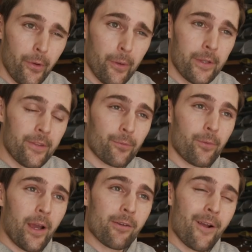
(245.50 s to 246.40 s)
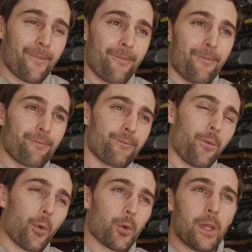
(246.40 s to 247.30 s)
So it's right around
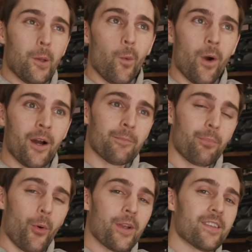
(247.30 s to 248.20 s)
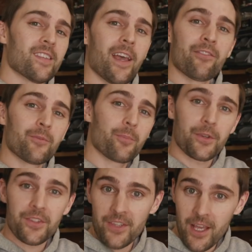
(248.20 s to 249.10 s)

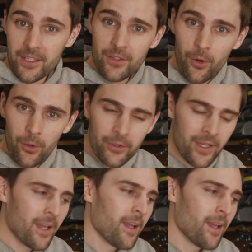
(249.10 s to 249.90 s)
41.7% gold.